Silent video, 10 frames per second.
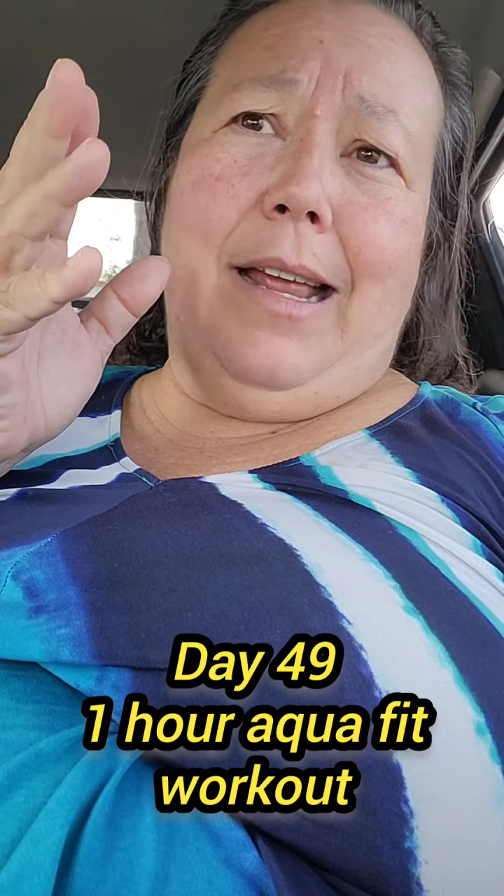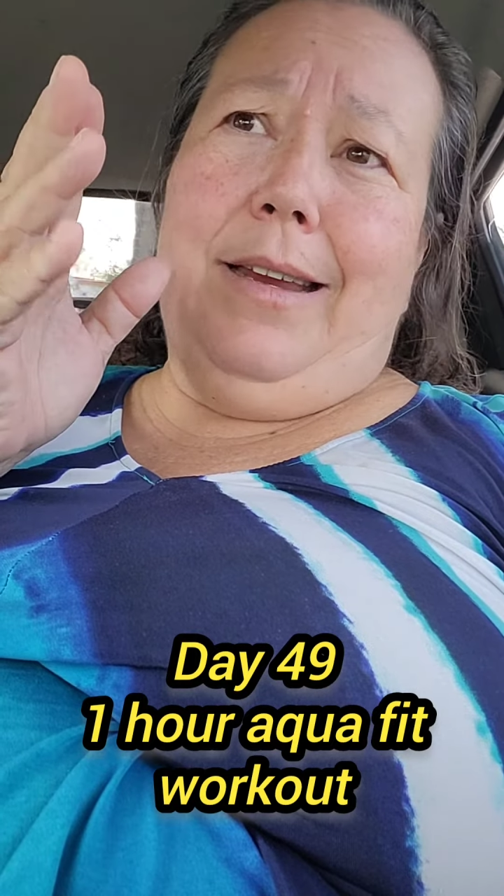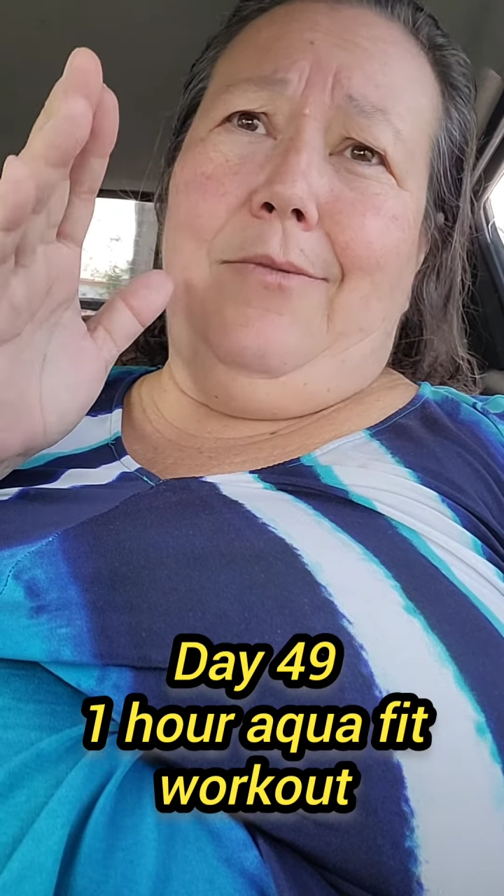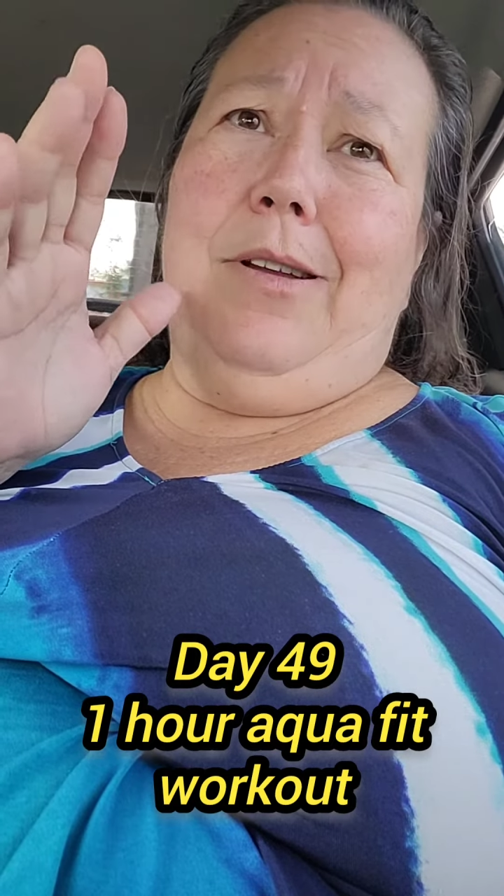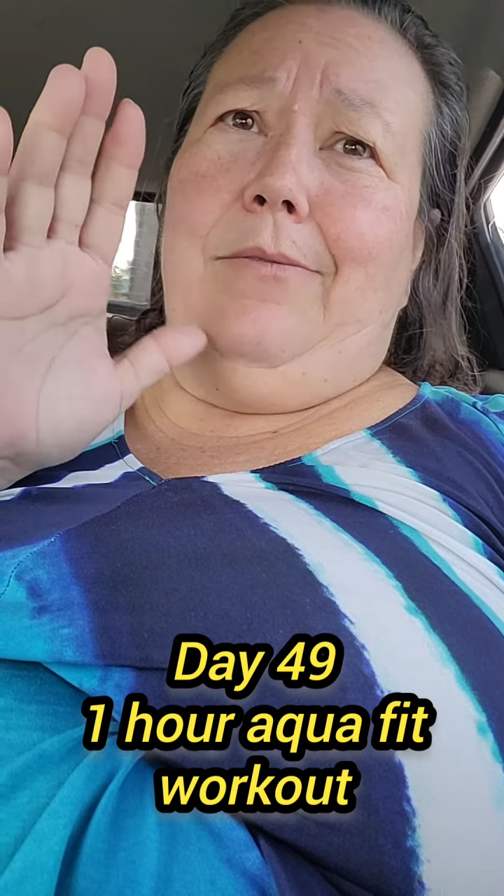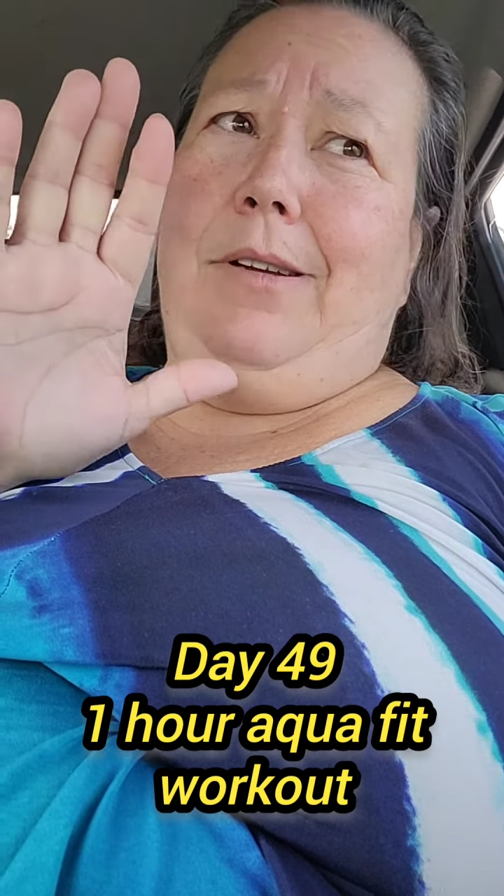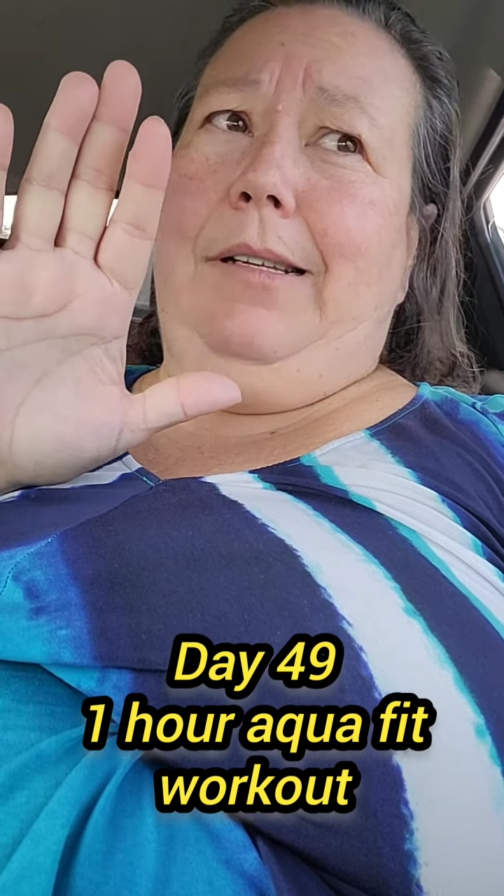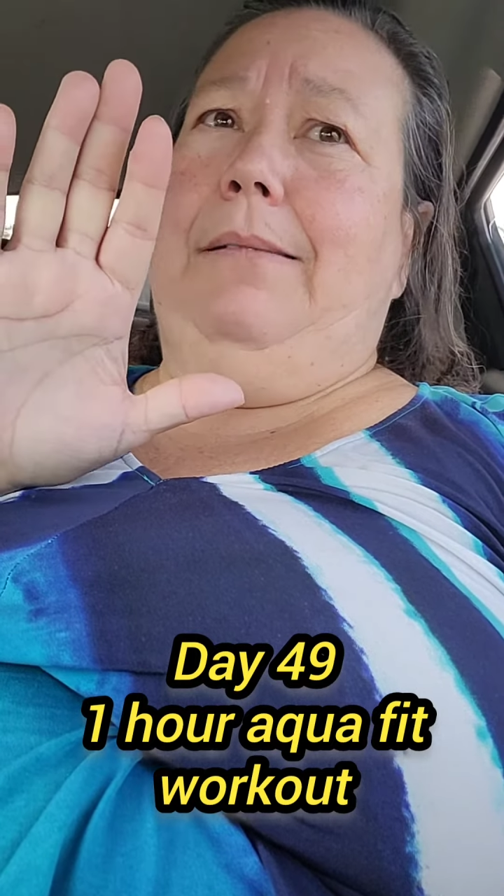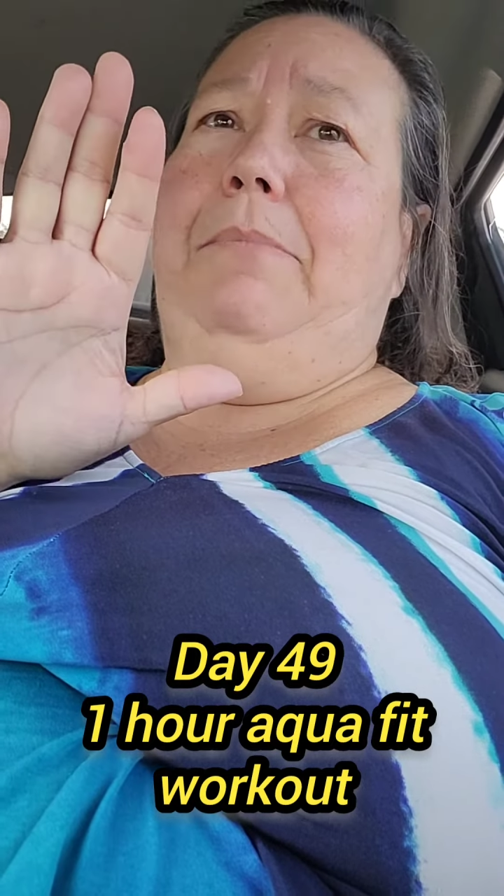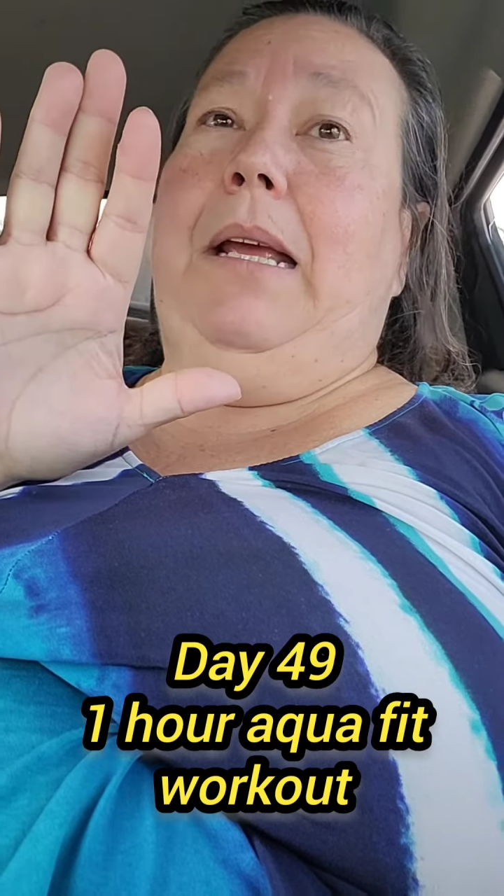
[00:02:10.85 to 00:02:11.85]
You don't want to
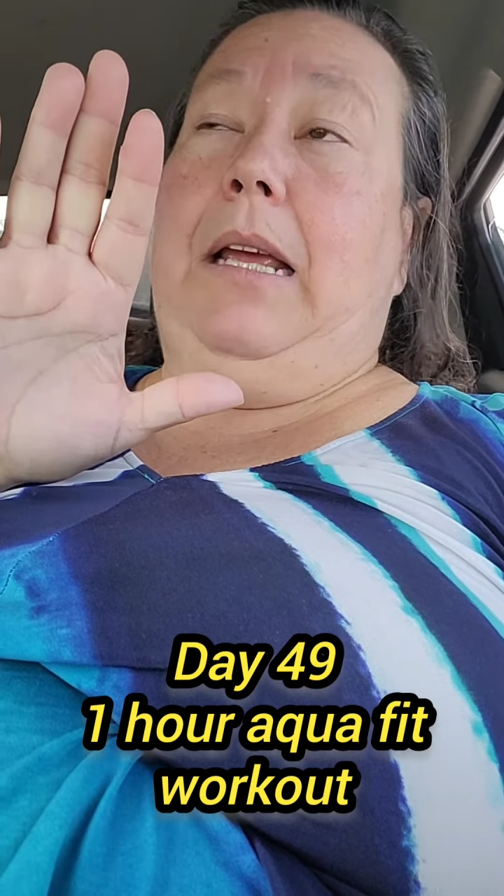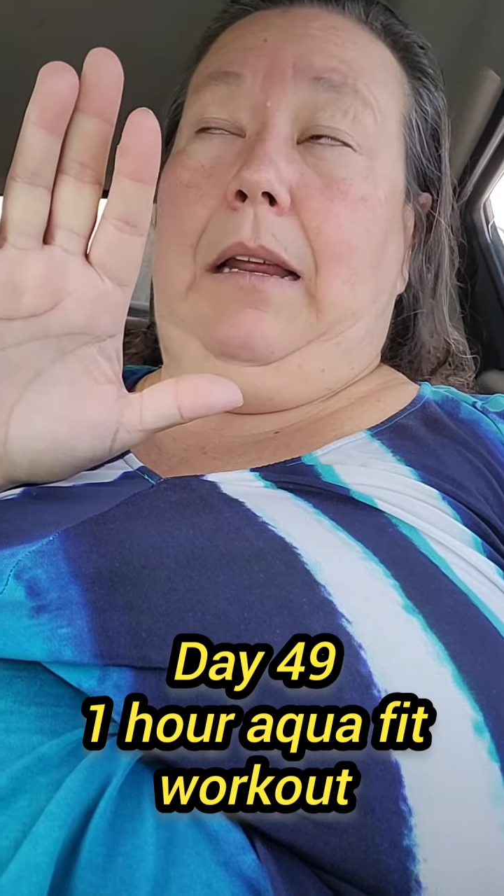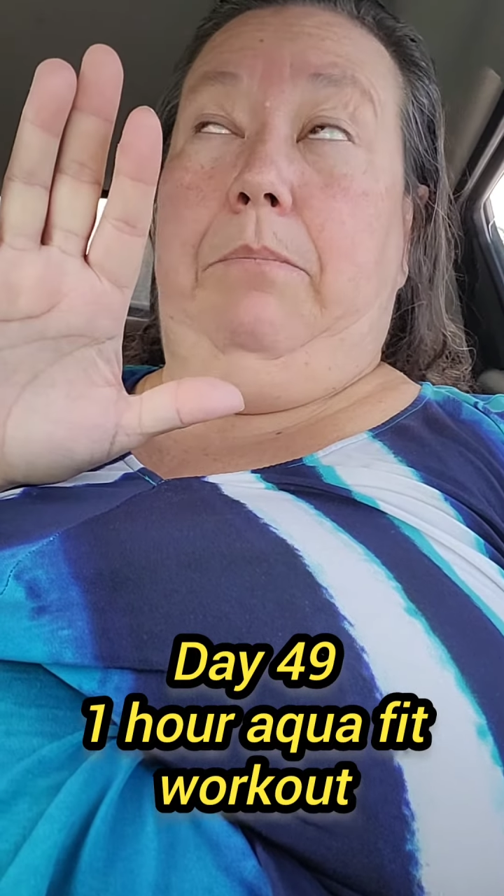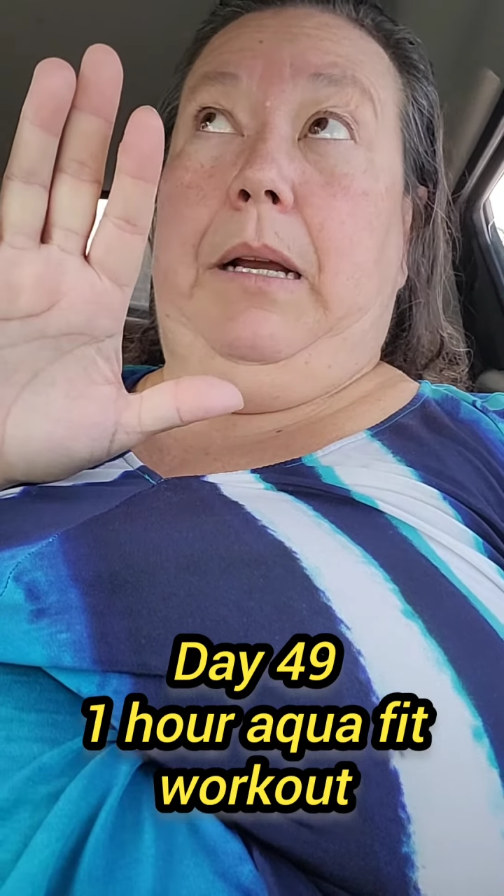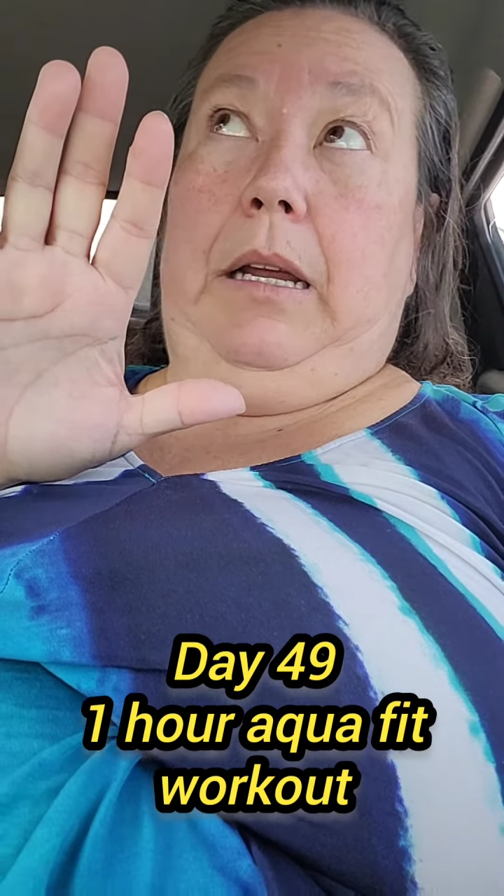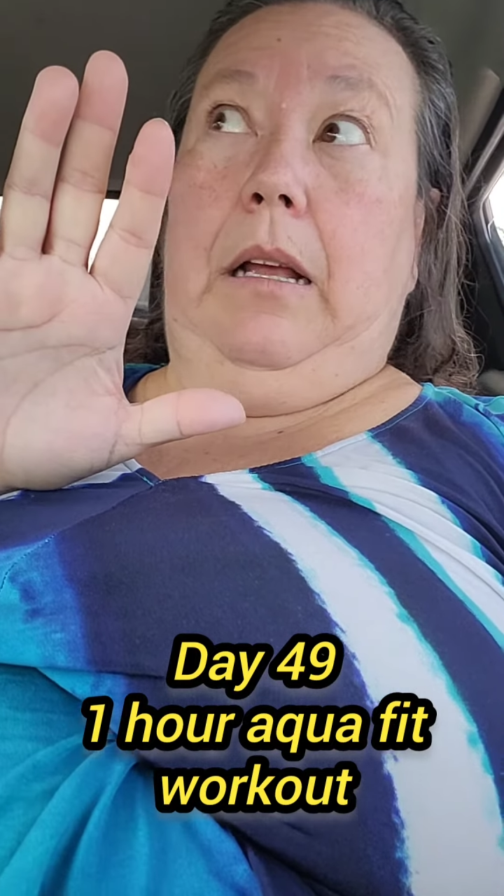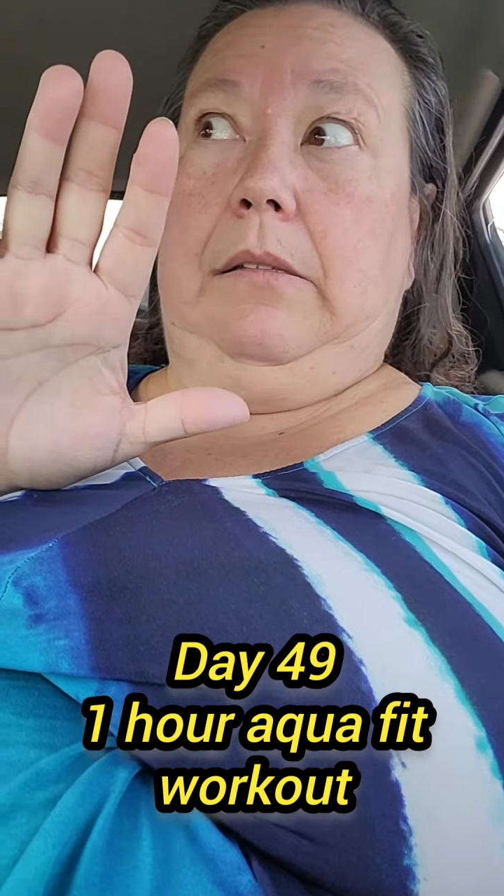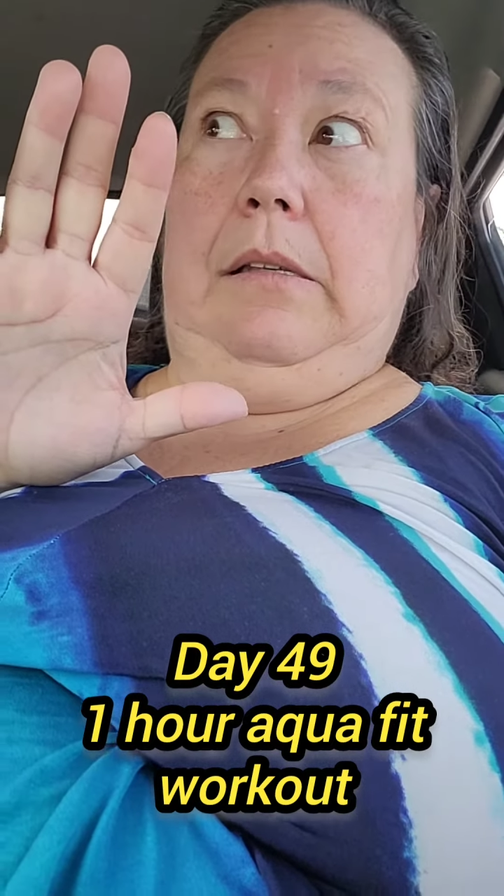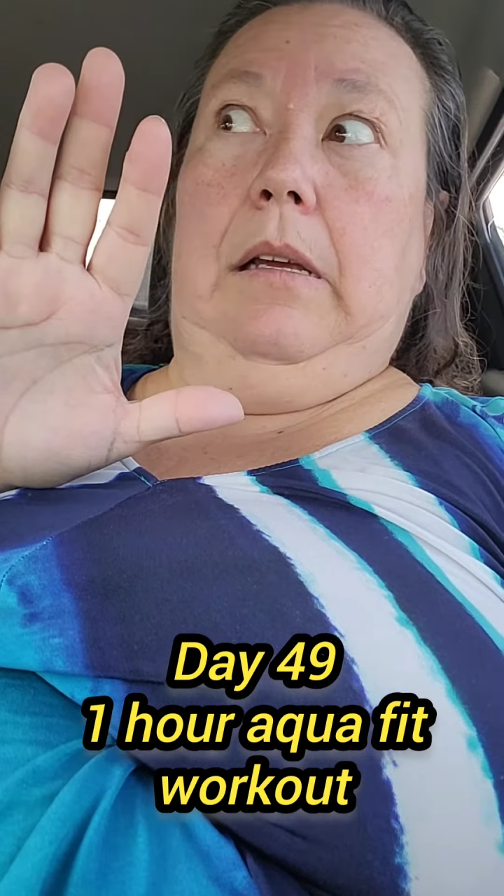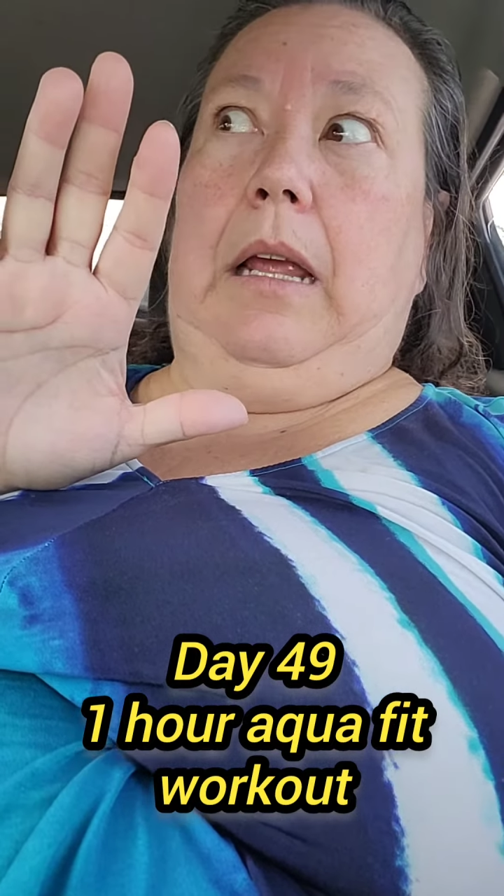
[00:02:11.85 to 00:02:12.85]
really make anybody
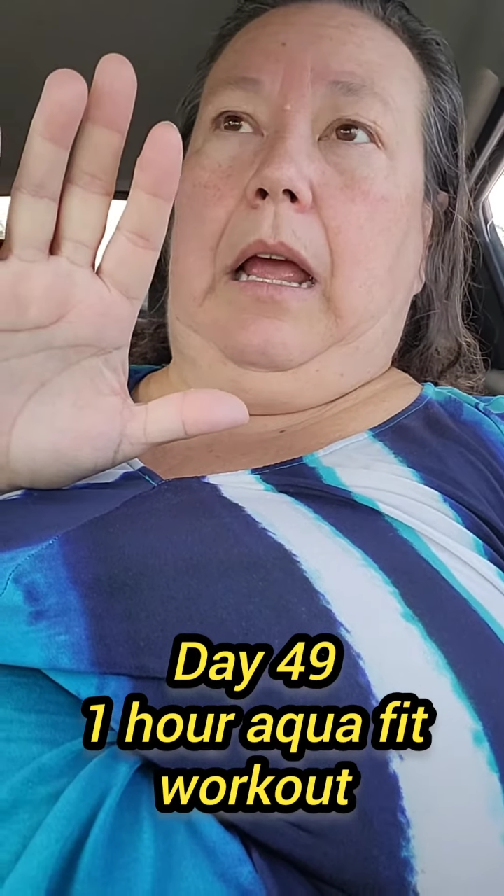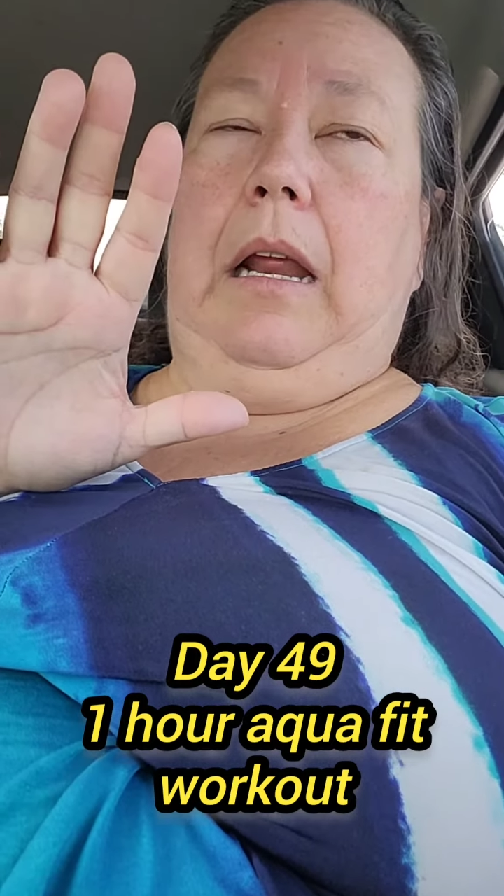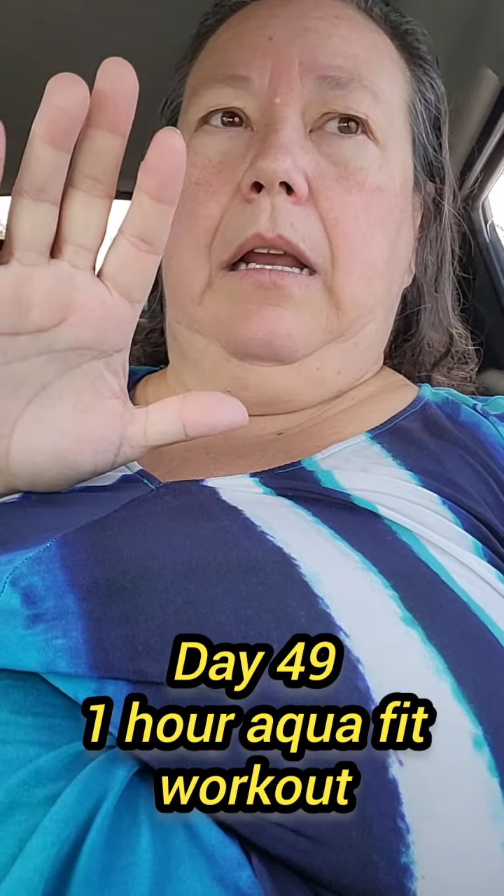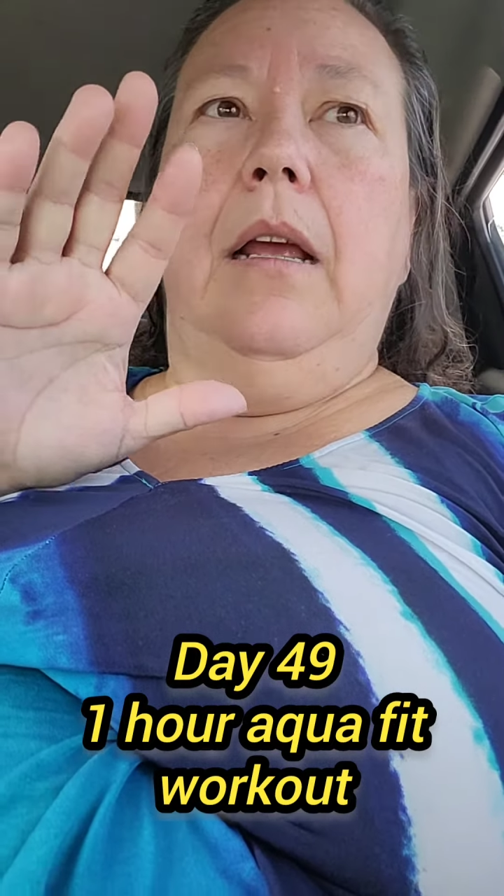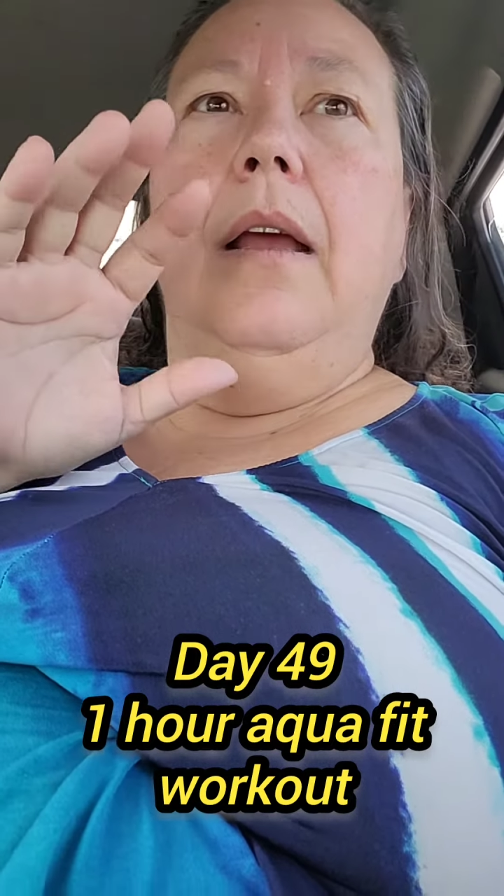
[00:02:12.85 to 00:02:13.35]
else look at it.